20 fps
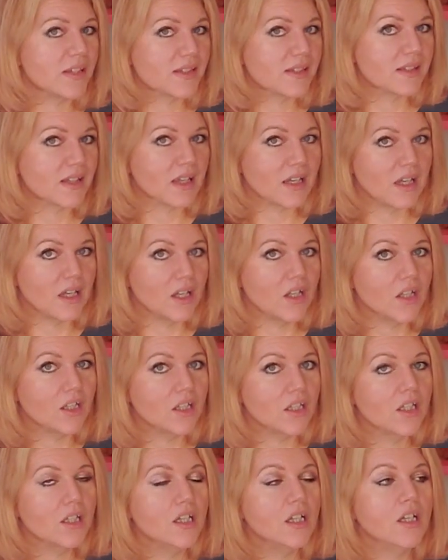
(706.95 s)

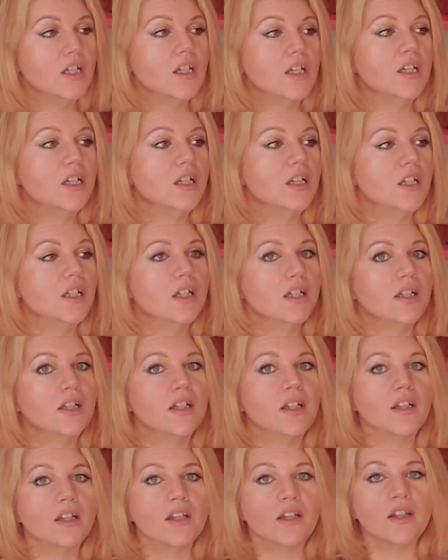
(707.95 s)
scale
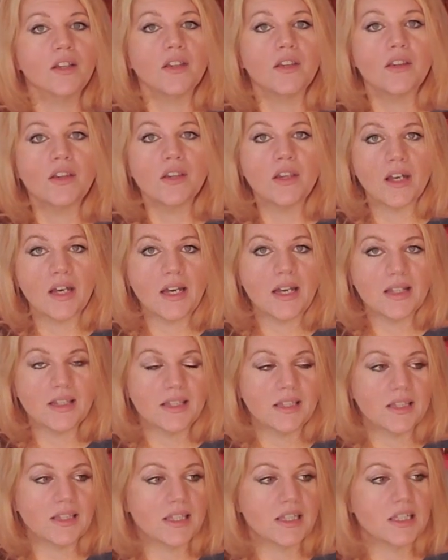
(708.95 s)

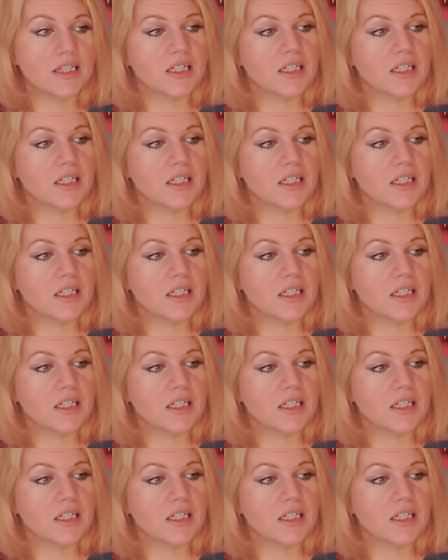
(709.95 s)
that's...